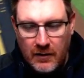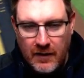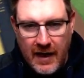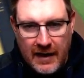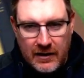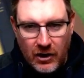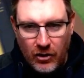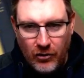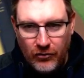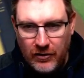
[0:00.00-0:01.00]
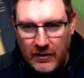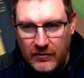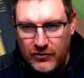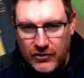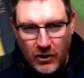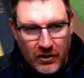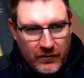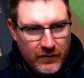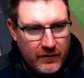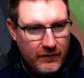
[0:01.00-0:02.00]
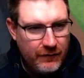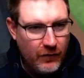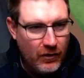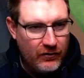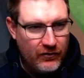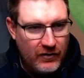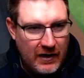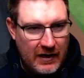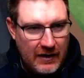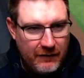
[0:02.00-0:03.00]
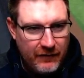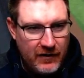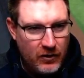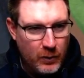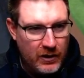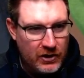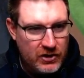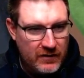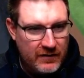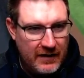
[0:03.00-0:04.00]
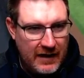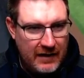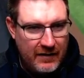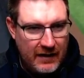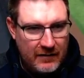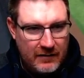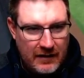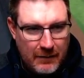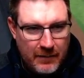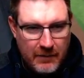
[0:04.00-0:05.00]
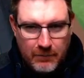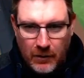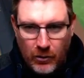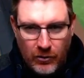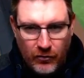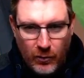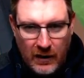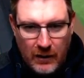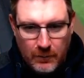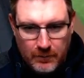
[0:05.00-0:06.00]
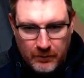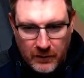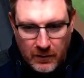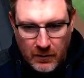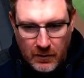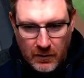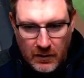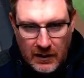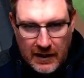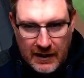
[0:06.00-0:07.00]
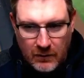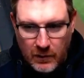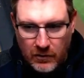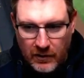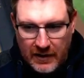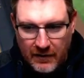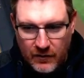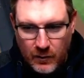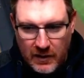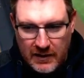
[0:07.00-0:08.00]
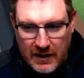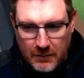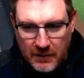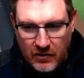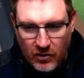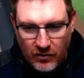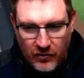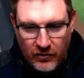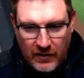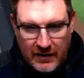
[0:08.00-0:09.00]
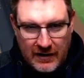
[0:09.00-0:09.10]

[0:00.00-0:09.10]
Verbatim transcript: There goes Scott's first uh, 50th win, I should say. That's uh, been blown as well. And we're not out of this one yet because uh,